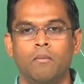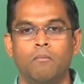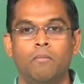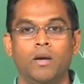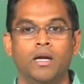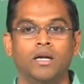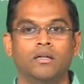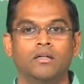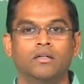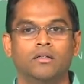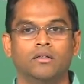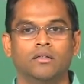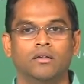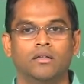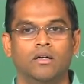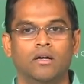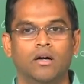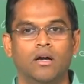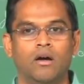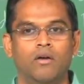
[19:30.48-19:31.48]
but
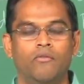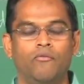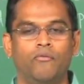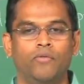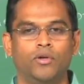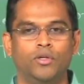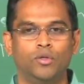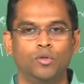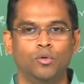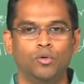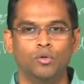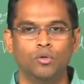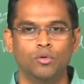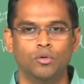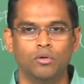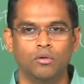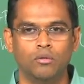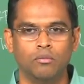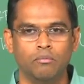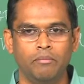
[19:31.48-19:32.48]
to
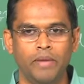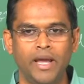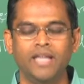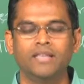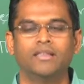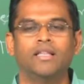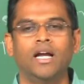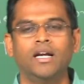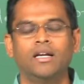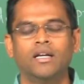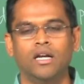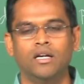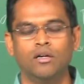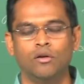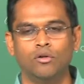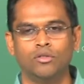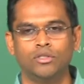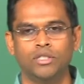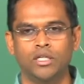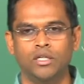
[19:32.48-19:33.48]
make that
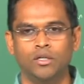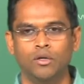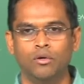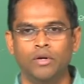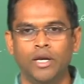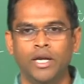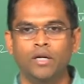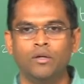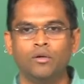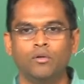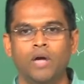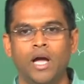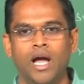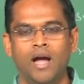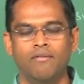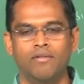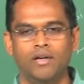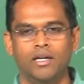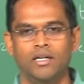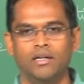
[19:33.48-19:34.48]
conclusion you need to
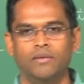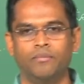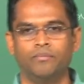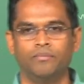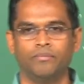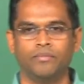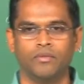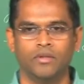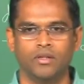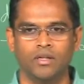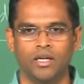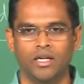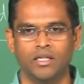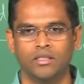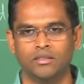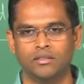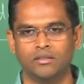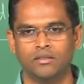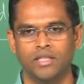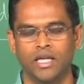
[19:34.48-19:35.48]
have a
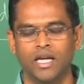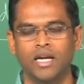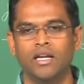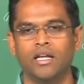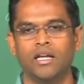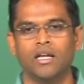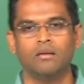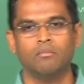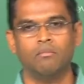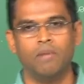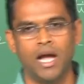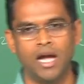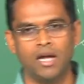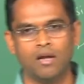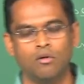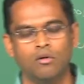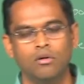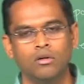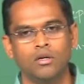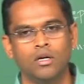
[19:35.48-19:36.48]
theoretical
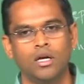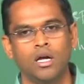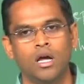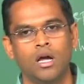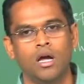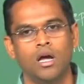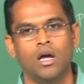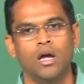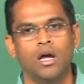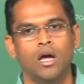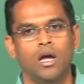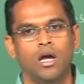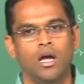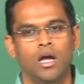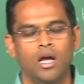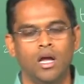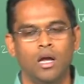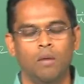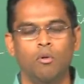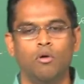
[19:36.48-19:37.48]
background
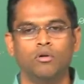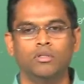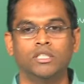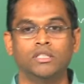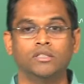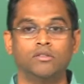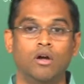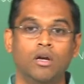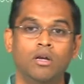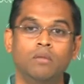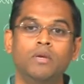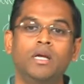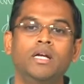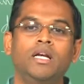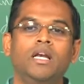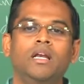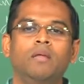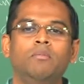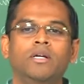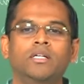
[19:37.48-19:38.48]
about the
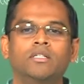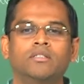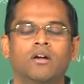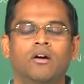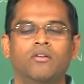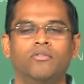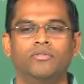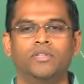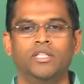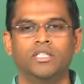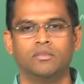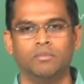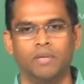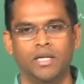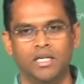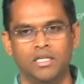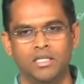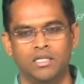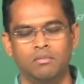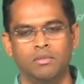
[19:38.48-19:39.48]
solubility limits of this
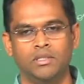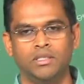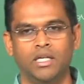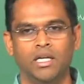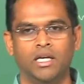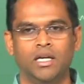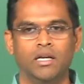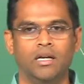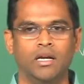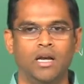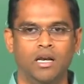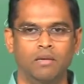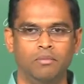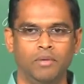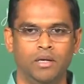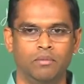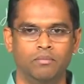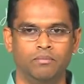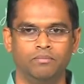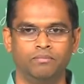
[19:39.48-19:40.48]
magnesium and silicon and
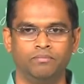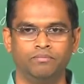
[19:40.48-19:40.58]
aluminum.